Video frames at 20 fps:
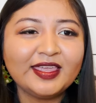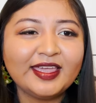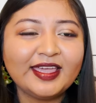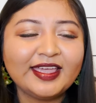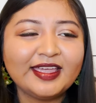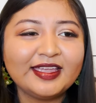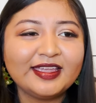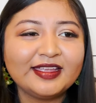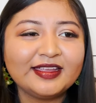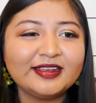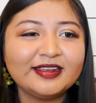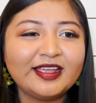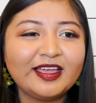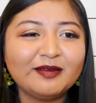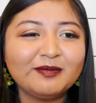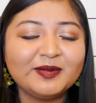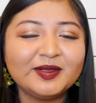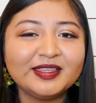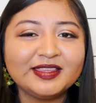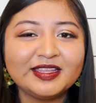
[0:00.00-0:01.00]
and
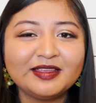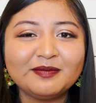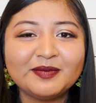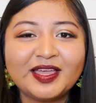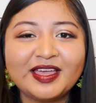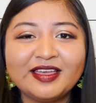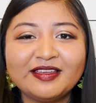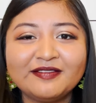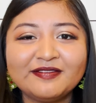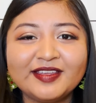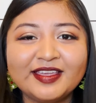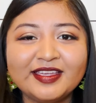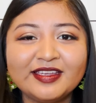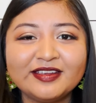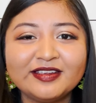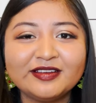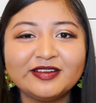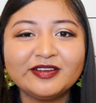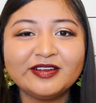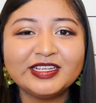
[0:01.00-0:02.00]
helping them have a
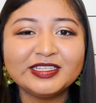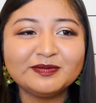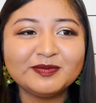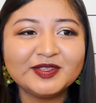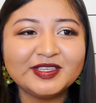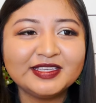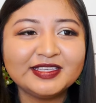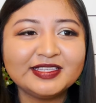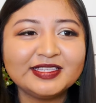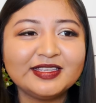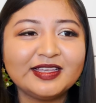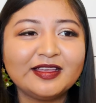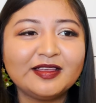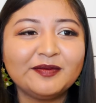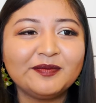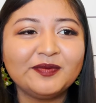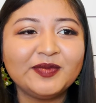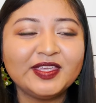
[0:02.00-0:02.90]
good Christmas um,